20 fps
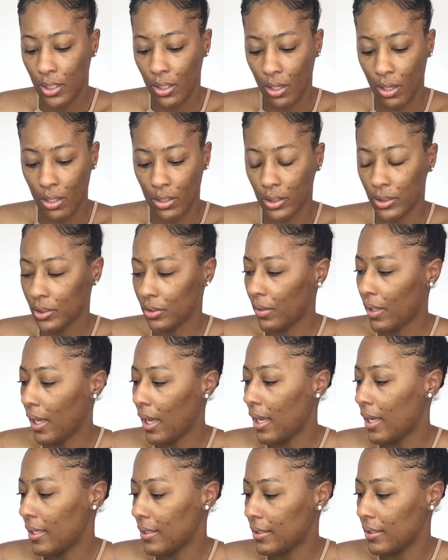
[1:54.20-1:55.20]
also
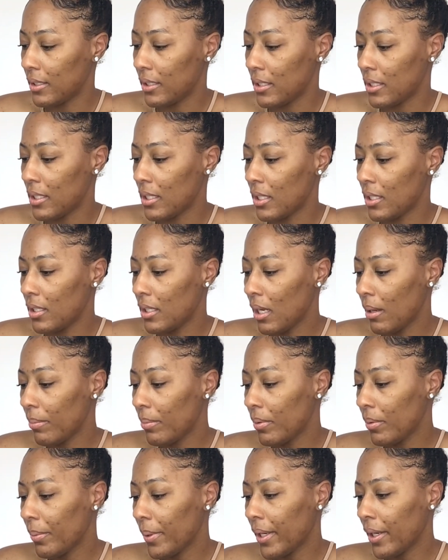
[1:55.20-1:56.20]
has this Double
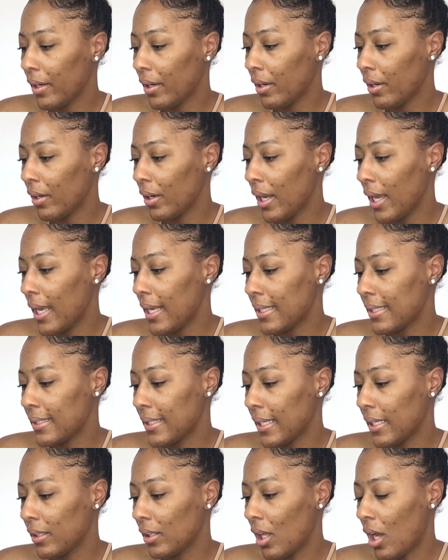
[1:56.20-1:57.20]
Wear Estee
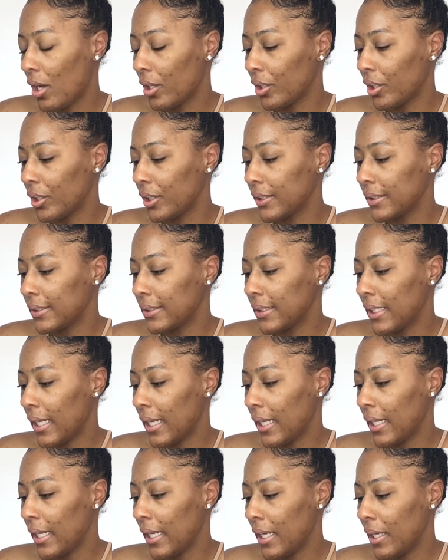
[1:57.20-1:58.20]
Lauder Stay
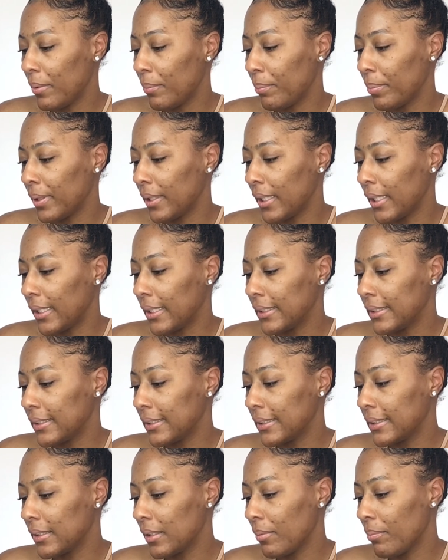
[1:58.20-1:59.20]
in Place
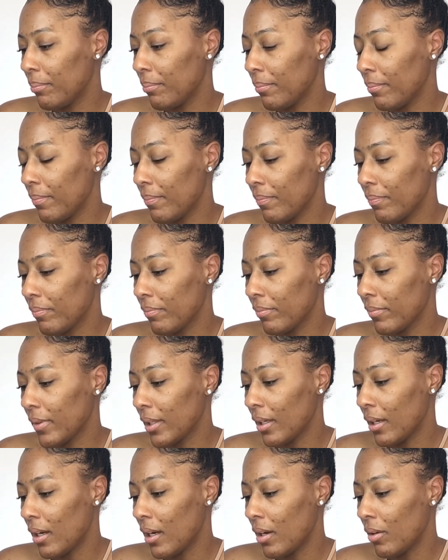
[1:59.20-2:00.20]

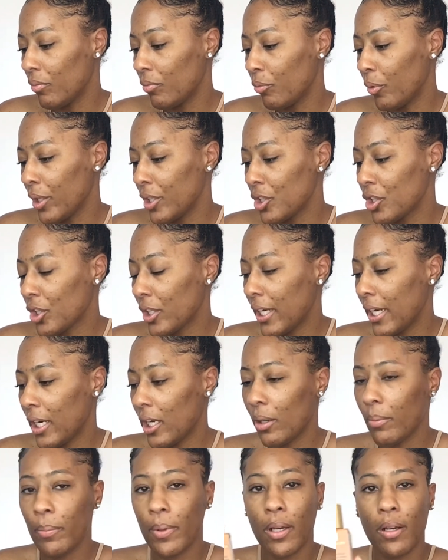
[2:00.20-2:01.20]
Rich
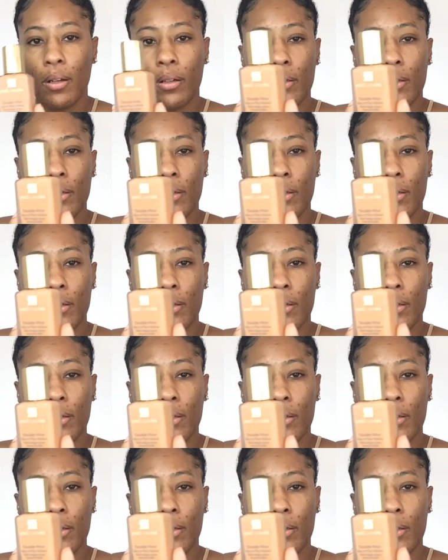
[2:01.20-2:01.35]
Caramel.